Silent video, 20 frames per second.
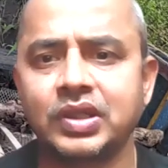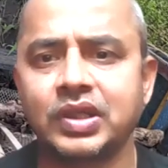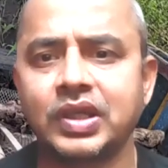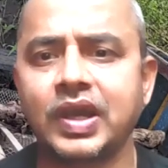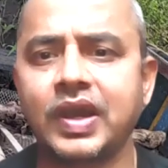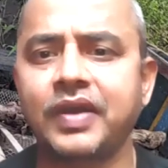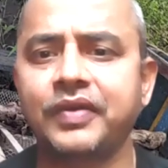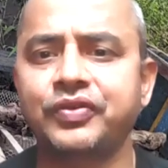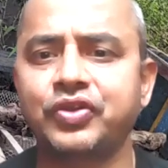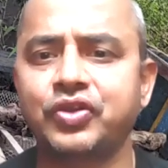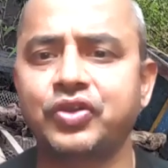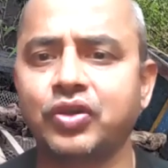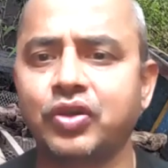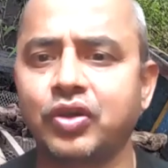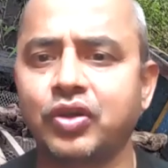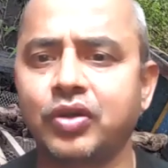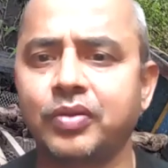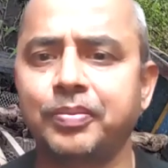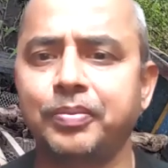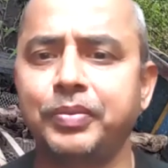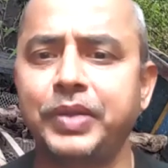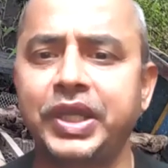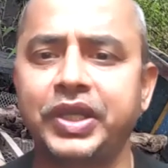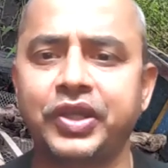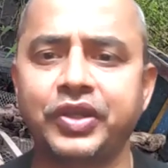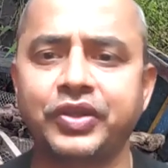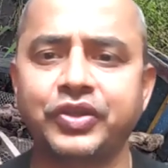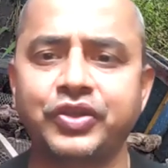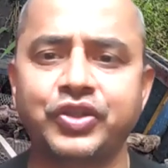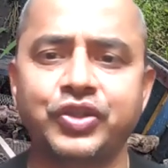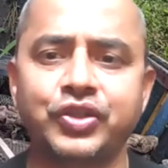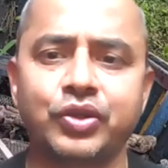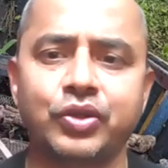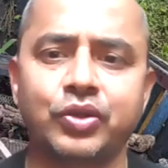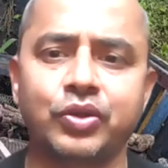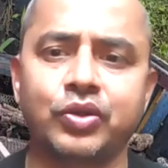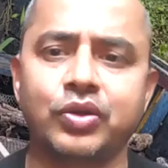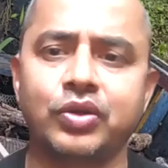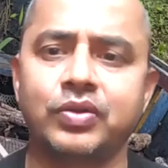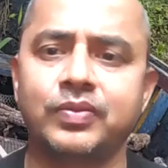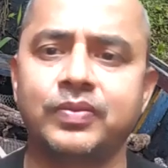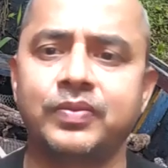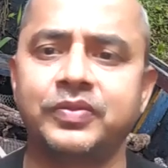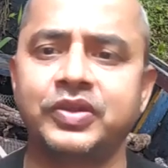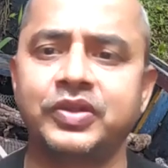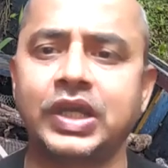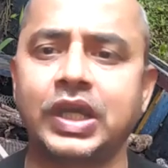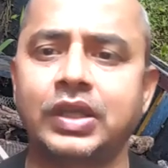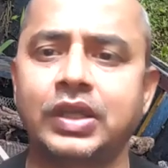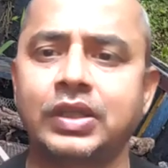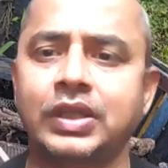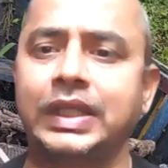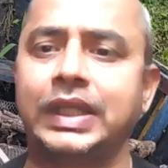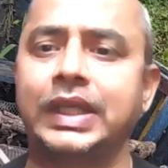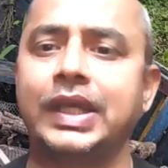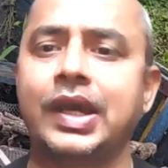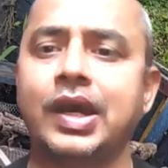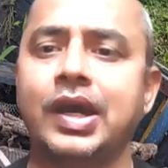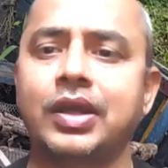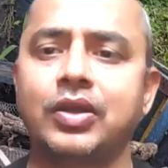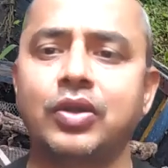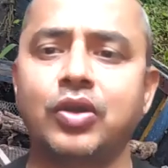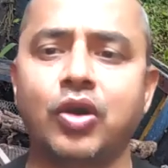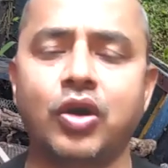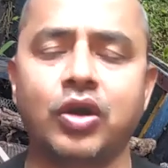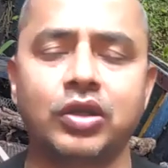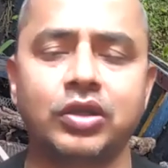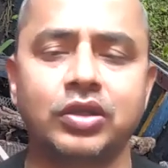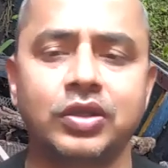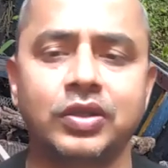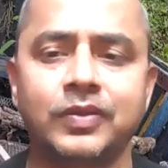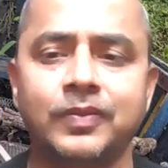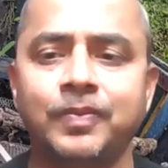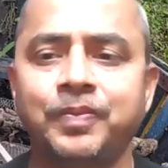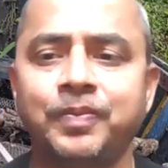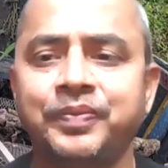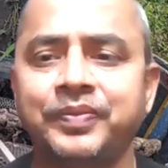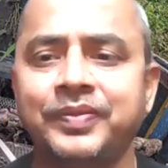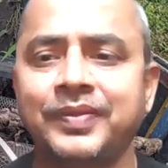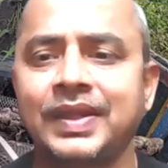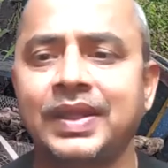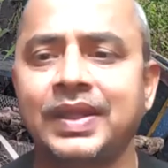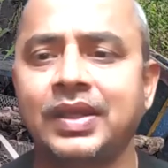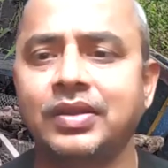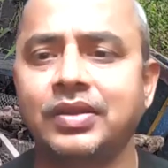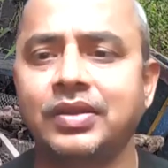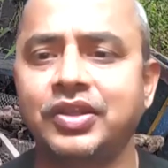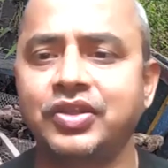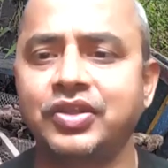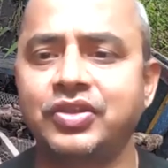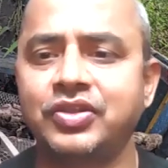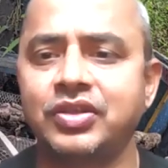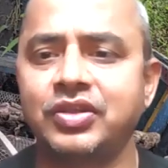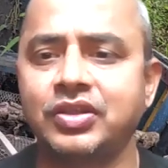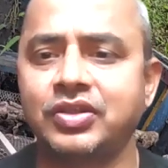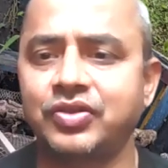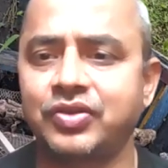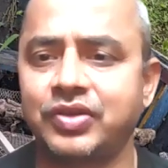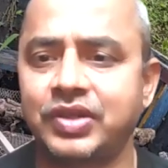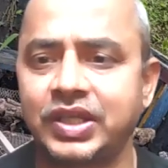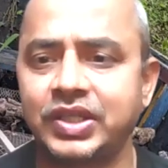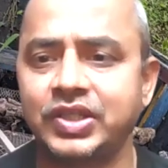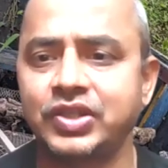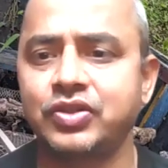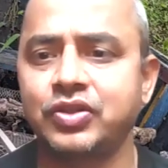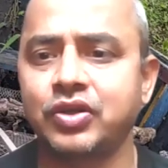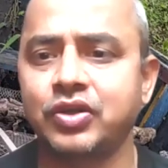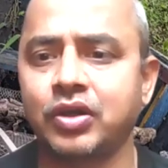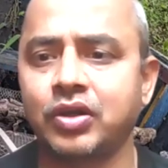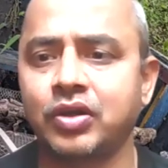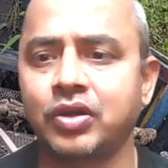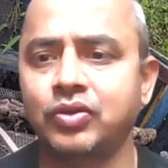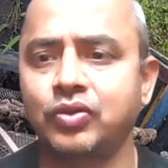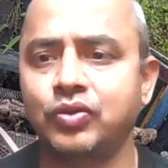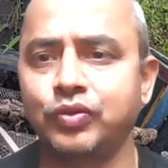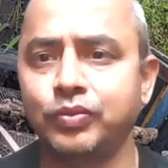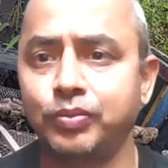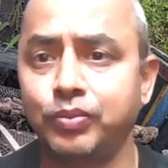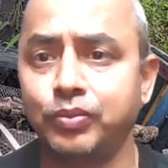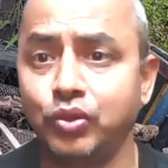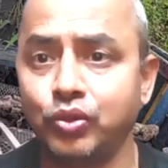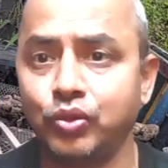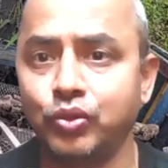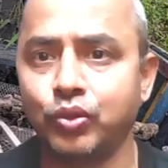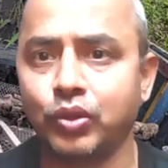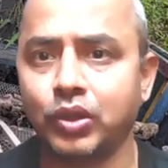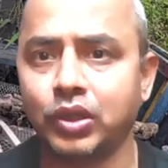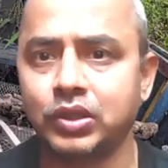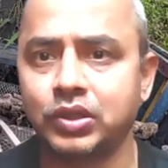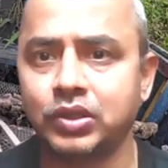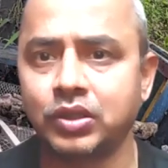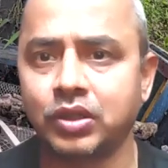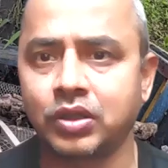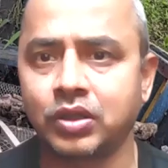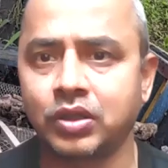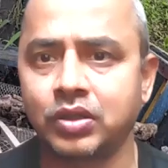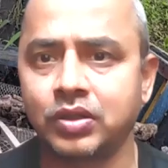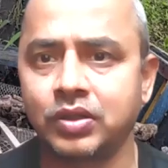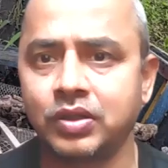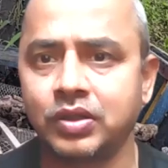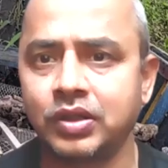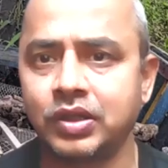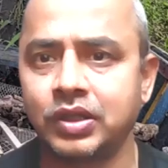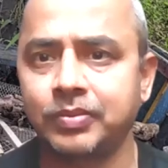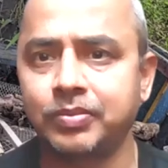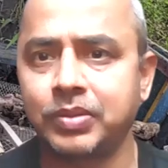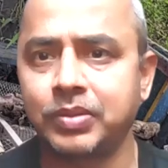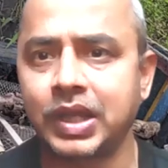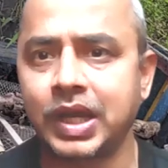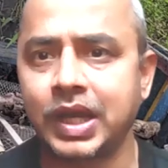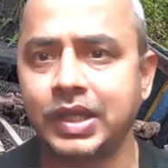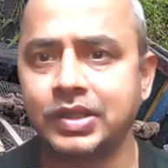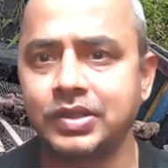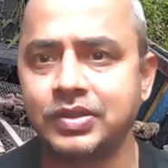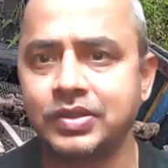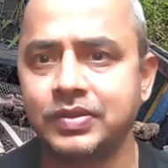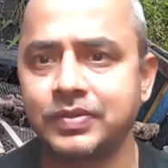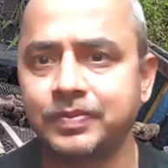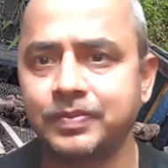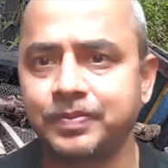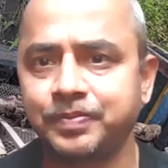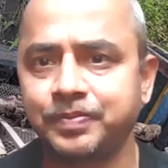After making sure that they are not, this stranger to blue water replies,